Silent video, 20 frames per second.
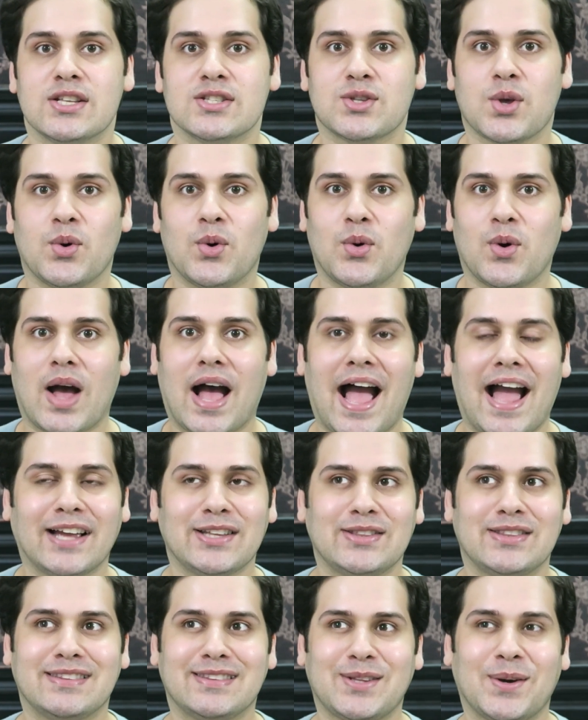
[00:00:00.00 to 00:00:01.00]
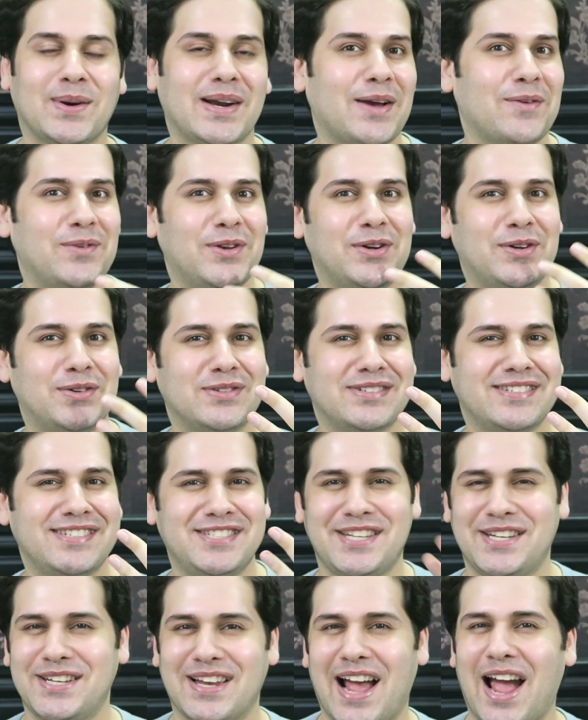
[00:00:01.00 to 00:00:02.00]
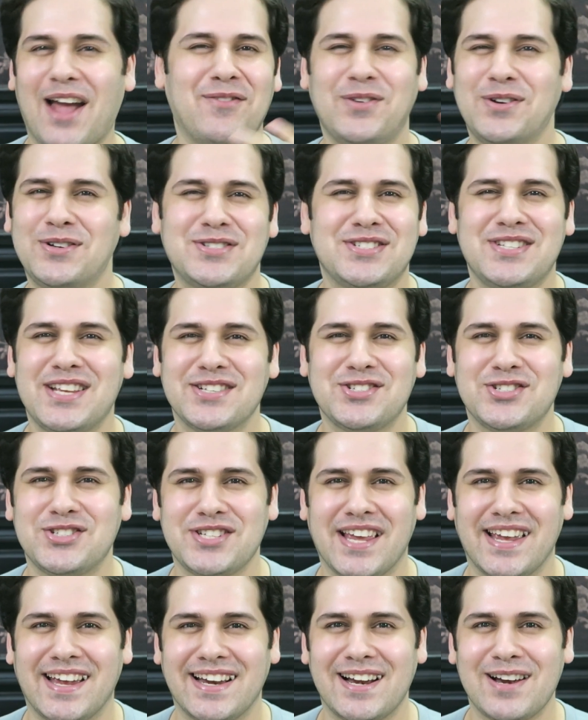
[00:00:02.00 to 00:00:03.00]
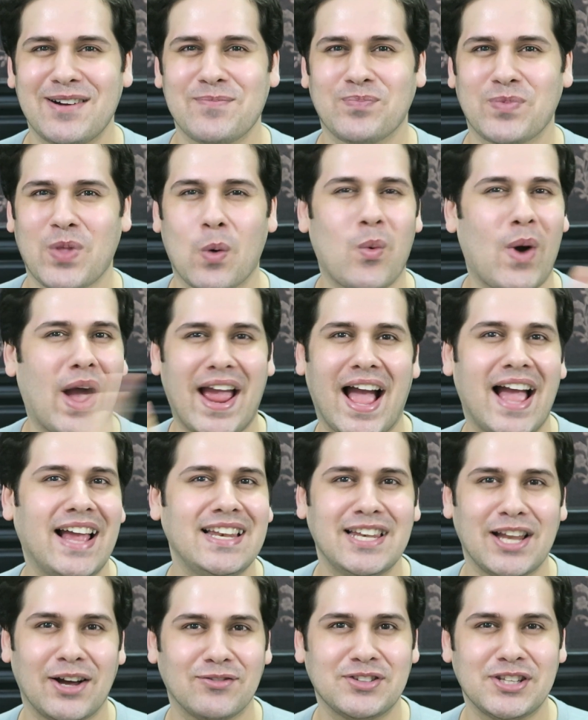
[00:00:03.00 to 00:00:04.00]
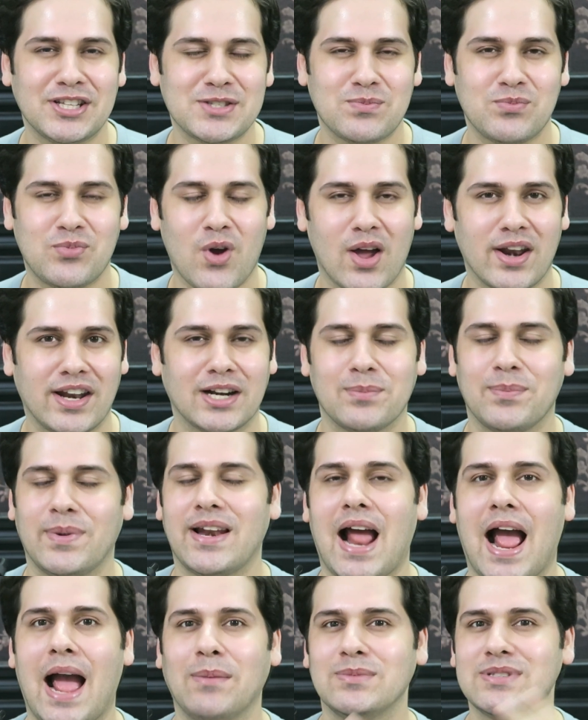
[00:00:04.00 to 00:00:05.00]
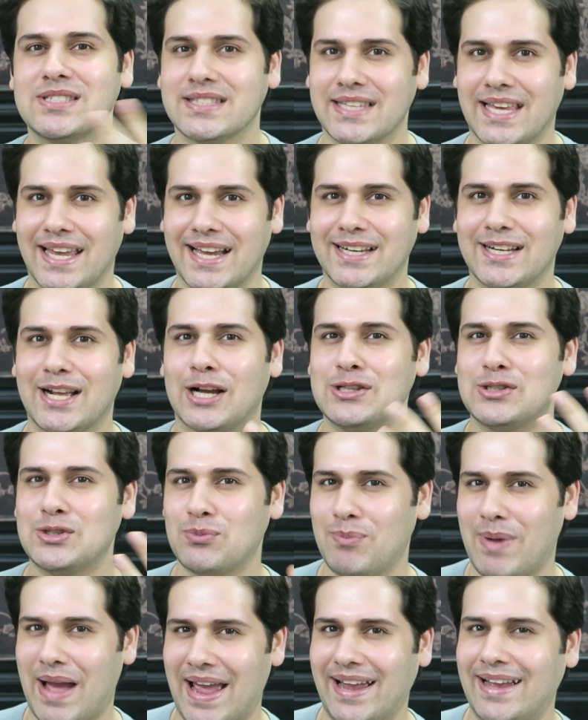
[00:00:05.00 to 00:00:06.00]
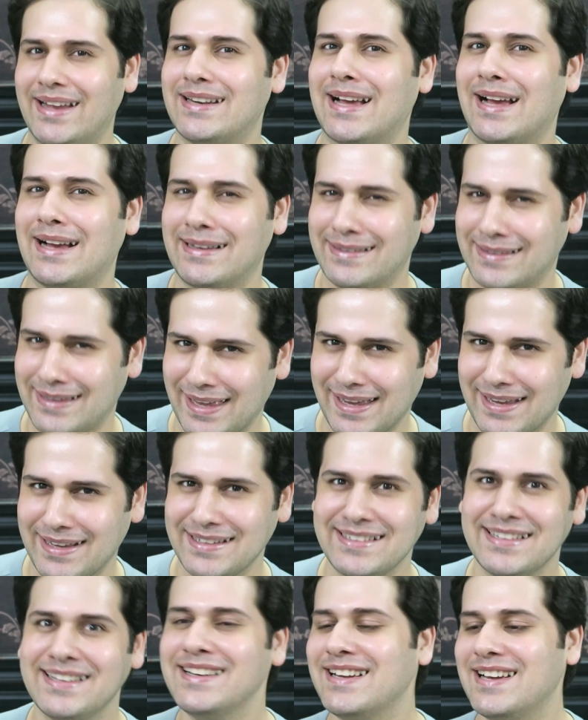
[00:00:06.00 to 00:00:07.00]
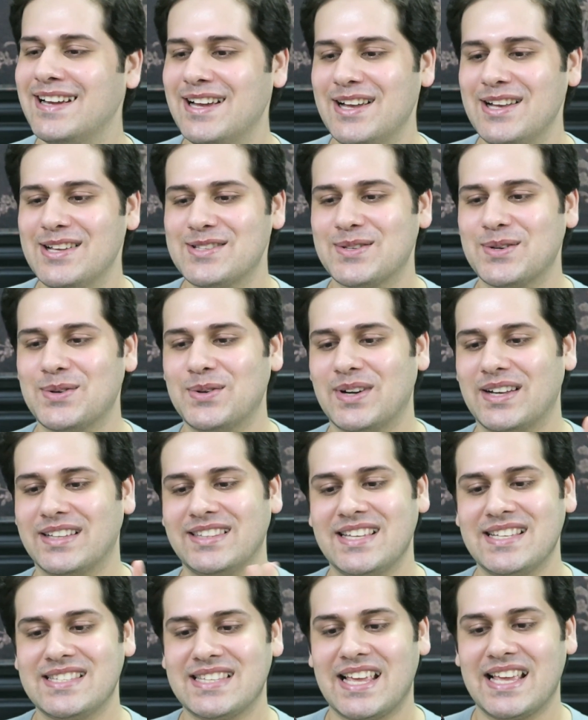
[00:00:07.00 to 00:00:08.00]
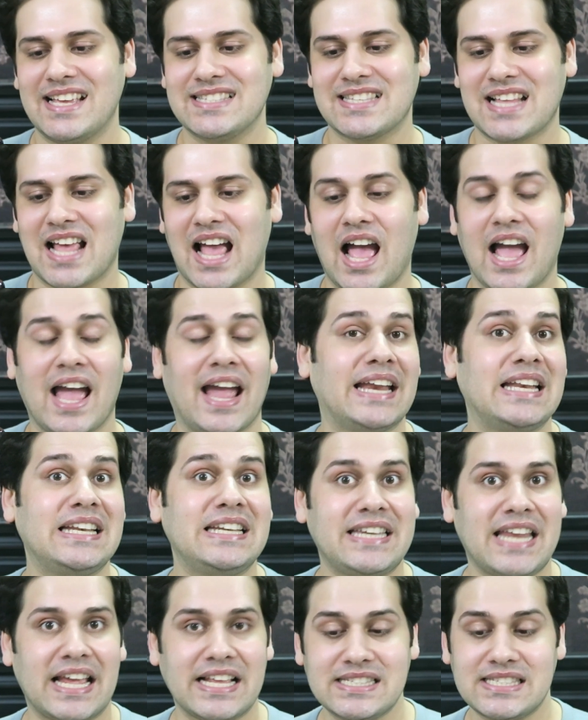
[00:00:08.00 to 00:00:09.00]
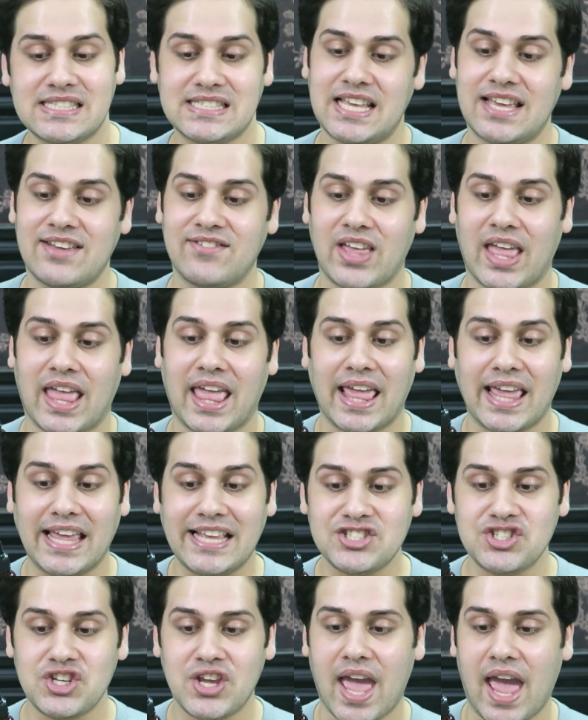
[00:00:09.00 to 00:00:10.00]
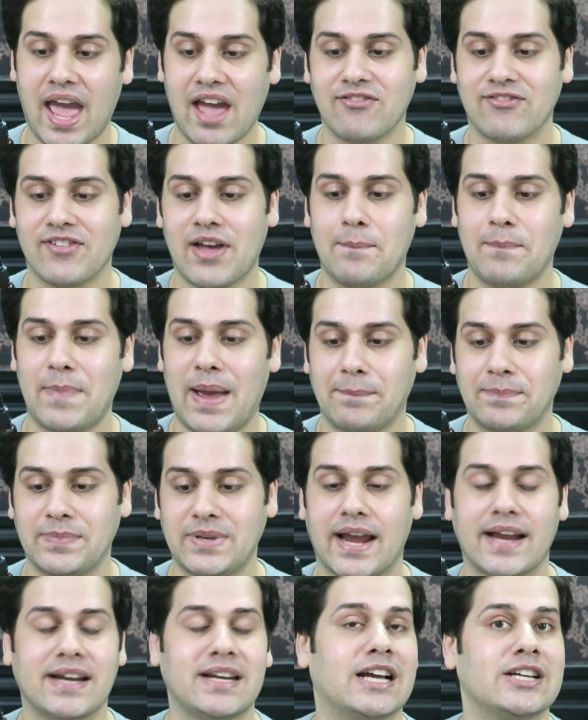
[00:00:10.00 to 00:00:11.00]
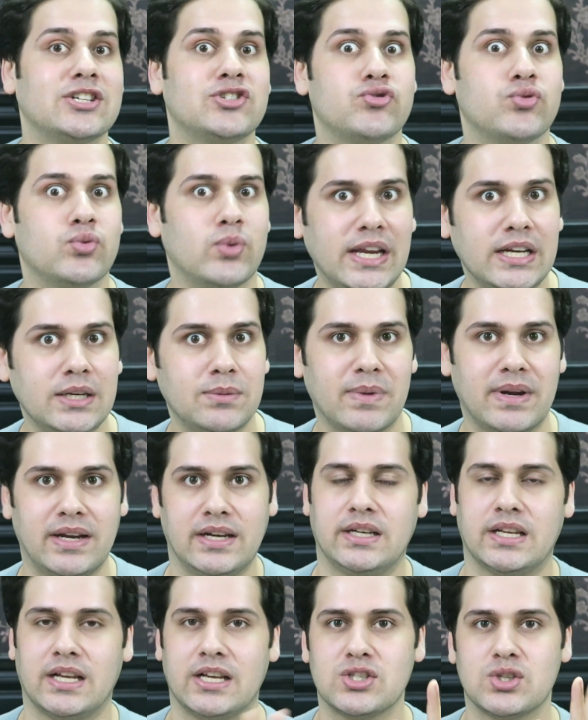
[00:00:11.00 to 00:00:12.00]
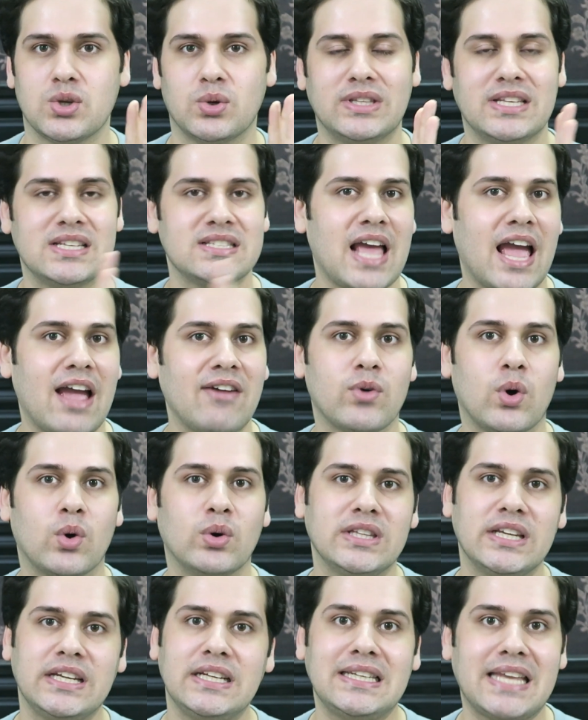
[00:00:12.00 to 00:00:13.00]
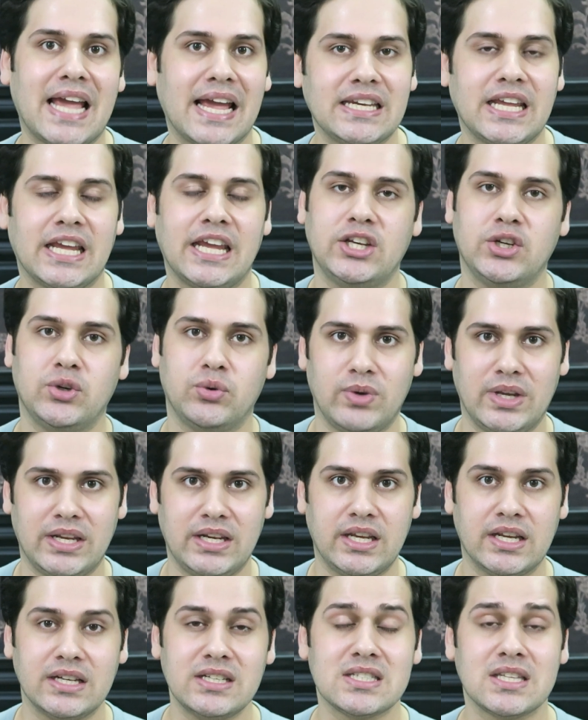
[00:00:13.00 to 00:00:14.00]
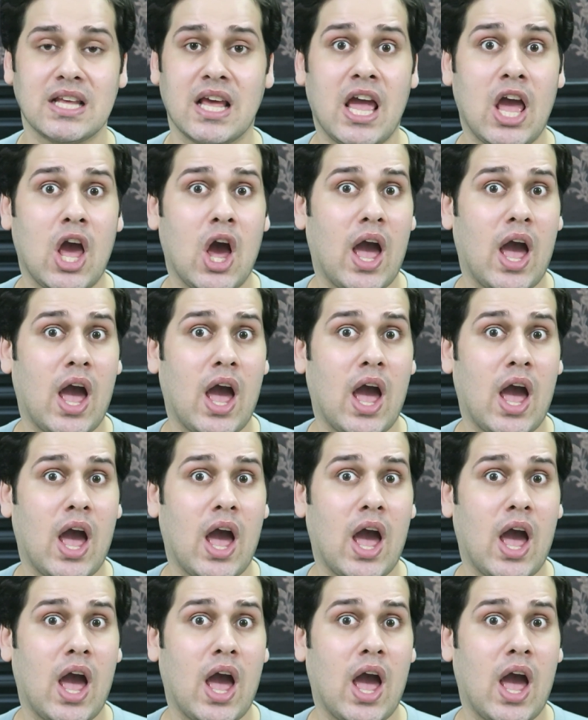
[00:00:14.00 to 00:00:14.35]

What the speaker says: So I thought I will just share why I love this product, but I'm scared to buy it again. So this is an intensive EGF peptide treatment. So this have only 10 ingredients.